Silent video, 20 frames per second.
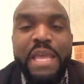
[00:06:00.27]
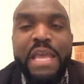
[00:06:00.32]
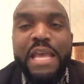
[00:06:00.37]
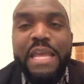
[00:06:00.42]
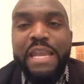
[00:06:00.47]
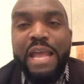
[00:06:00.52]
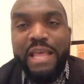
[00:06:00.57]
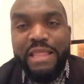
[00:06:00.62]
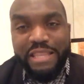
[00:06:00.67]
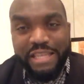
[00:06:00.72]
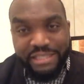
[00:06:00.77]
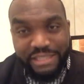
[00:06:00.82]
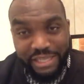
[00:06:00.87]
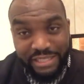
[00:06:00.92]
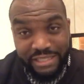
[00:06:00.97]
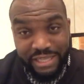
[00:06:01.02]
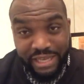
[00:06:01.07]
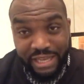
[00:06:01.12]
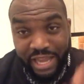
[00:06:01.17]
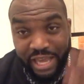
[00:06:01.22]
Now, this
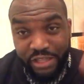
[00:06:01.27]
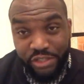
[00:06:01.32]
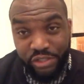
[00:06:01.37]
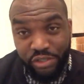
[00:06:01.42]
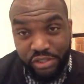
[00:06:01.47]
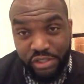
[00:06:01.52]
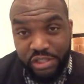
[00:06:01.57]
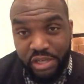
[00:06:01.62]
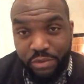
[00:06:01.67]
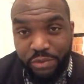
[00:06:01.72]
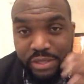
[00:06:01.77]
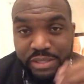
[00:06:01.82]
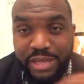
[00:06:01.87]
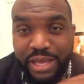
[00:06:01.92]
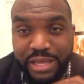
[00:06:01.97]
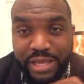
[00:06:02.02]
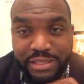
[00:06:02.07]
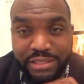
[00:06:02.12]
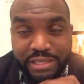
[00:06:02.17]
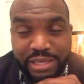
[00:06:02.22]
is a lecture series.
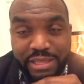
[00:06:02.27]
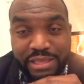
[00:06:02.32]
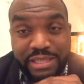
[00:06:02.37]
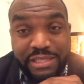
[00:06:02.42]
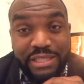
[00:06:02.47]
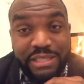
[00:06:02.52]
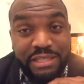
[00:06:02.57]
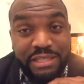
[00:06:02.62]
Like I said, this is a